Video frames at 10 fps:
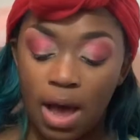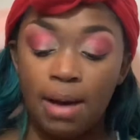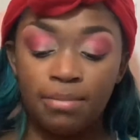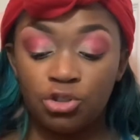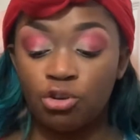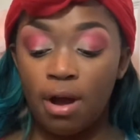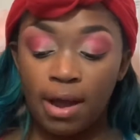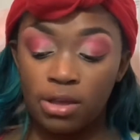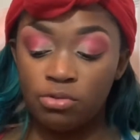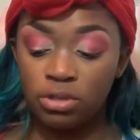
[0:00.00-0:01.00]
I'm going to
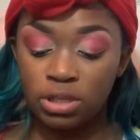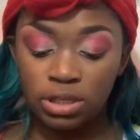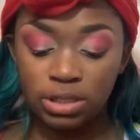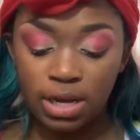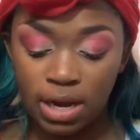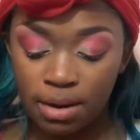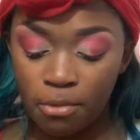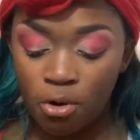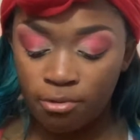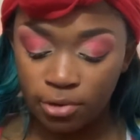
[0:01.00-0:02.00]
try and use it this
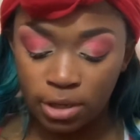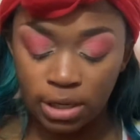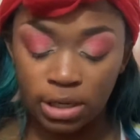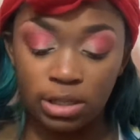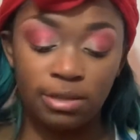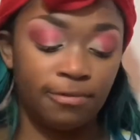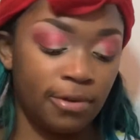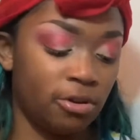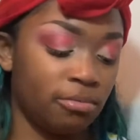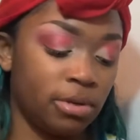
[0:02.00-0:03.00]
time. Hopefully it doesn't
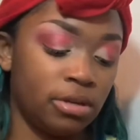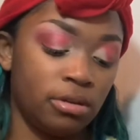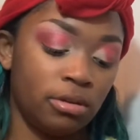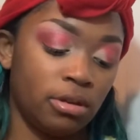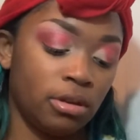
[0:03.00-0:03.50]
fail me,